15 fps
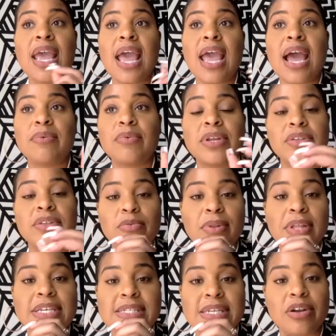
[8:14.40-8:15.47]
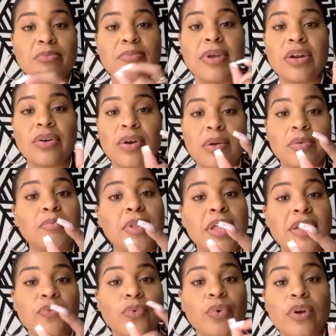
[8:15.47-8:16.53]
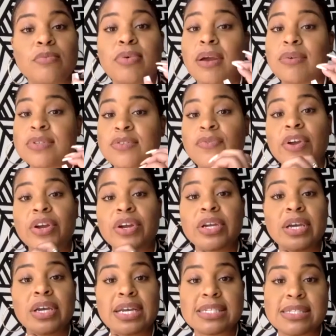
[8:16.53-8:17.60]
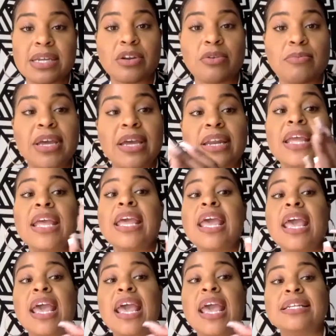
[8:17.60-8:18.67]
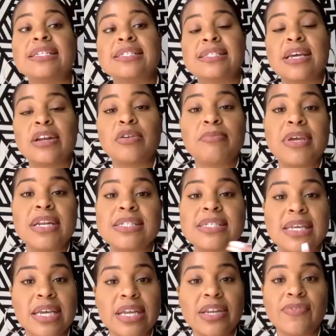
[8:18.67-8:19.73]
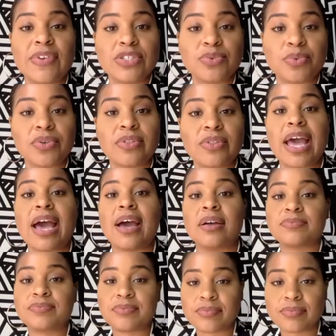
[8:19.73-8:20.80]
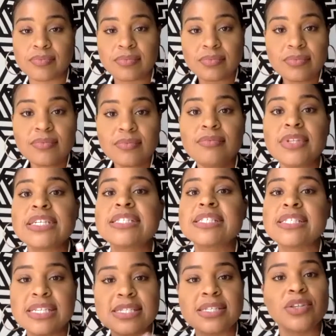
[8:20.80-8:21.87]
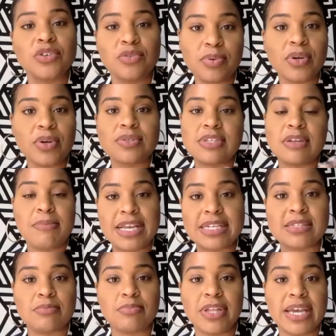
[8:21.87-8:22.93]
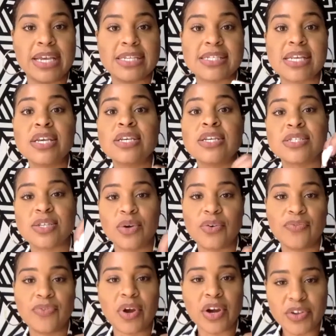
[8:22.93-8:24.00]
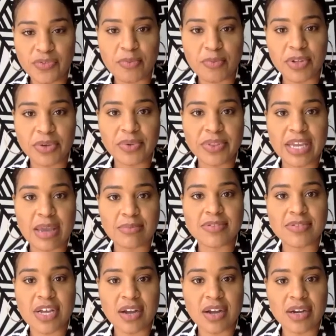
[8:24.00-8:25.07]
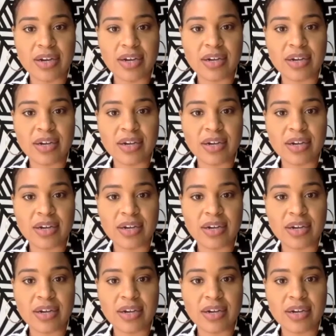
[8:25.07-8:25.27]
I would either play center mid or I would play forward, but I was very good at center mid. And center mid is the individual that sees the loopholes and makes the plays. So are you familiar with the game of soccer?